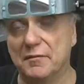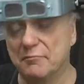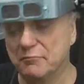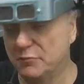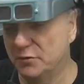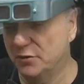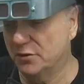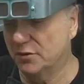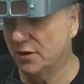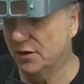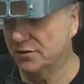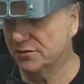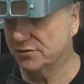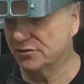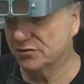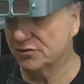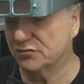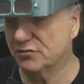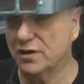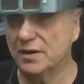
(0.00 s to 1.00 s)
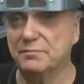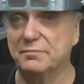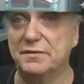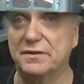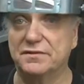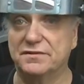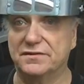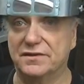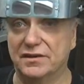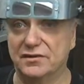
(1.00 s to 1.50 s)
put it on a straight
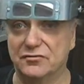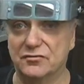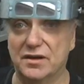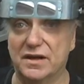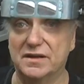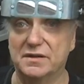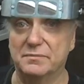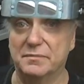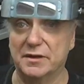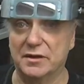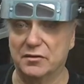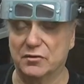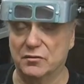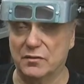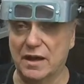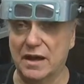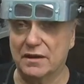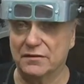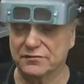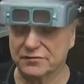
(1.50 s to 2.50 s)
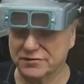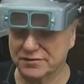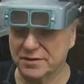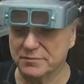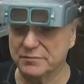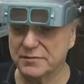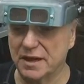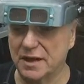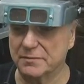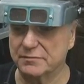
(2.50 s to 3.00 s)
piece, and then tried to bend it around.
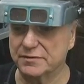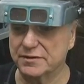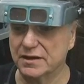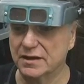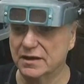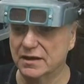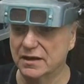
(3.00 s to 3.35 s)
Sometimes